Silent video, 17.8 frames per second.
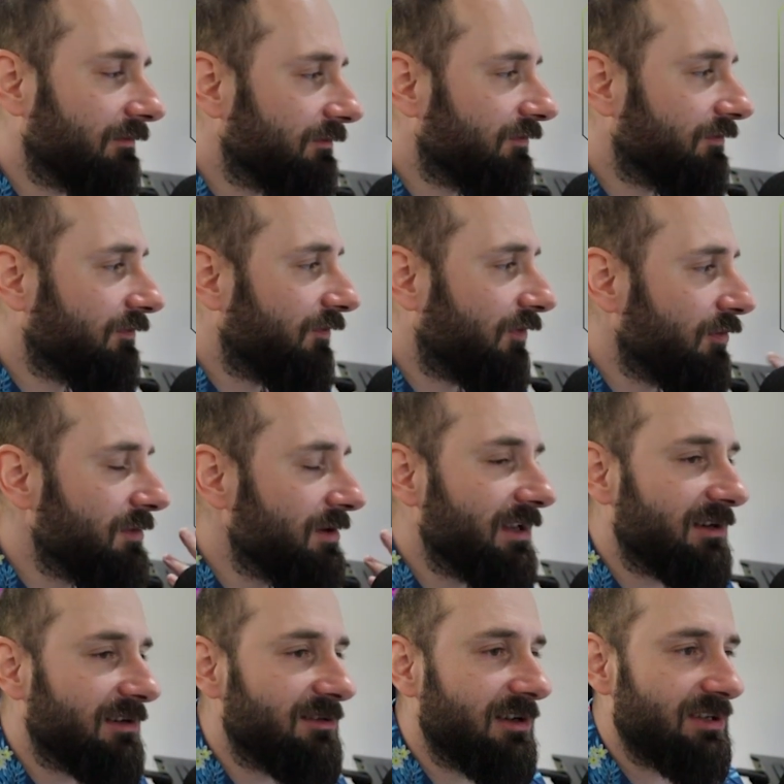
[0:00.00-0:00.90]
For me,
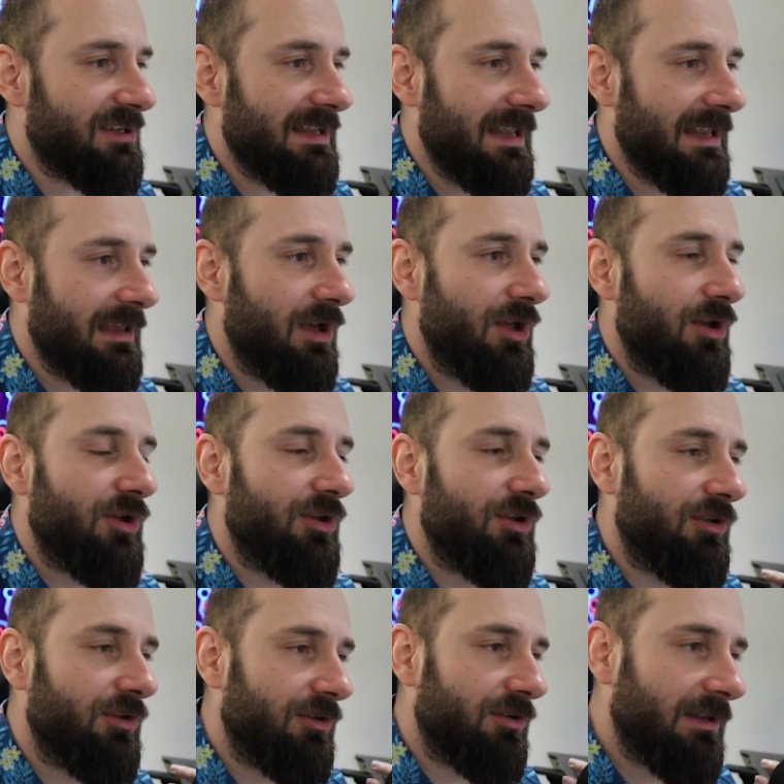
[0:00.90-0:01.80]
they're just like,
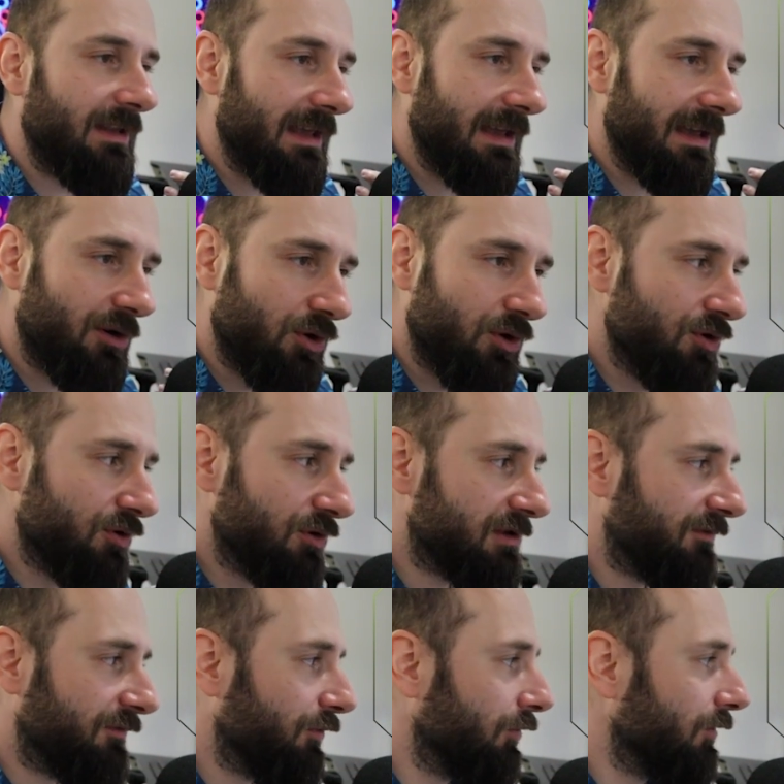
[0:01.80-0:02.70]
they are
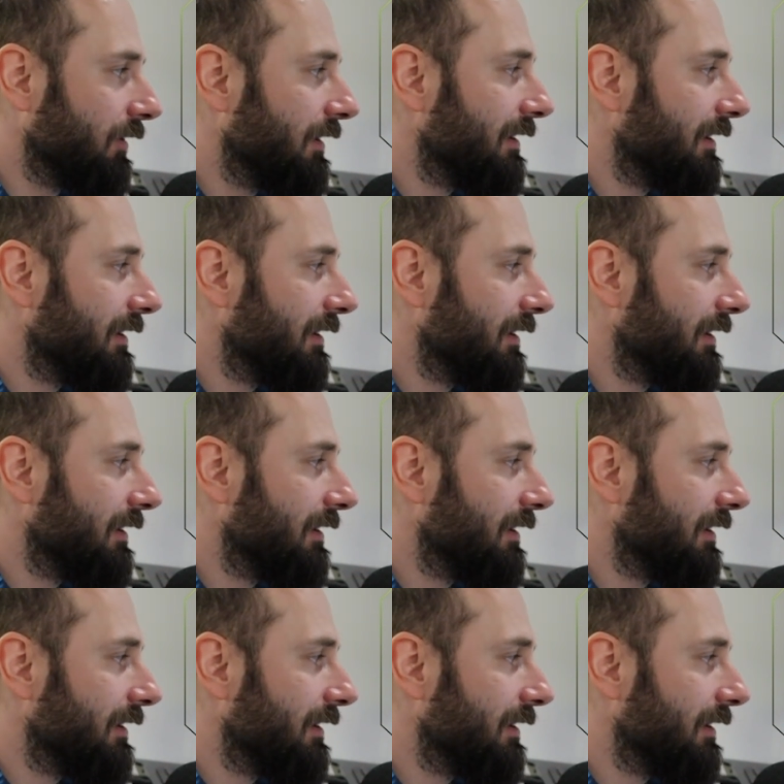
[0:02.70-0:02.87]
useful